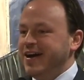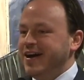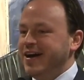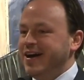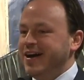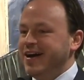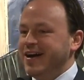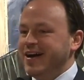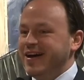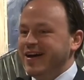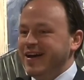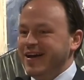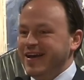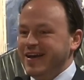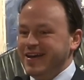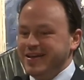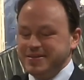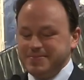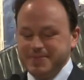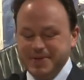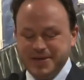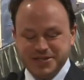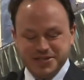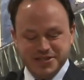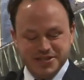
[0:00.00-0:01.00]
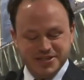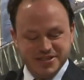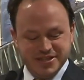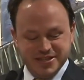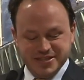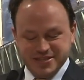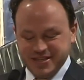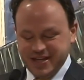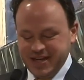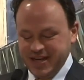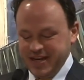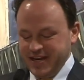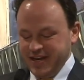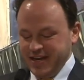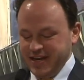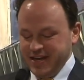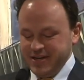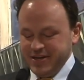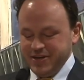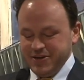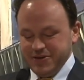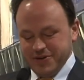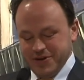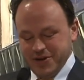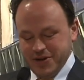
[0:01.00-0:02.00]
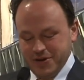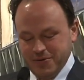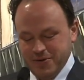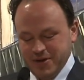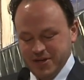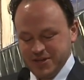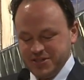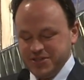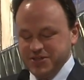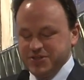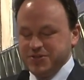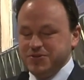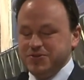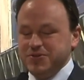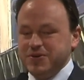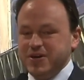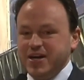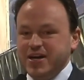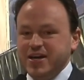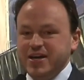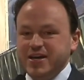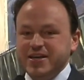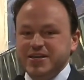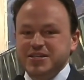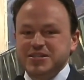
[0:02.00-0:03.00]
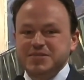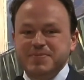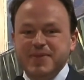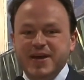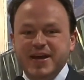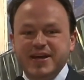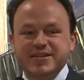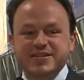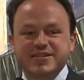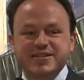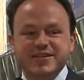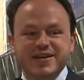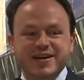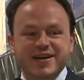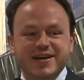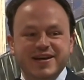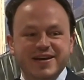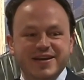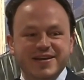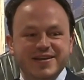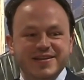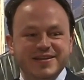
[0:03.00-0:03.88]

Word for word: uh, especially since I, I don't know what to uh, expect uh,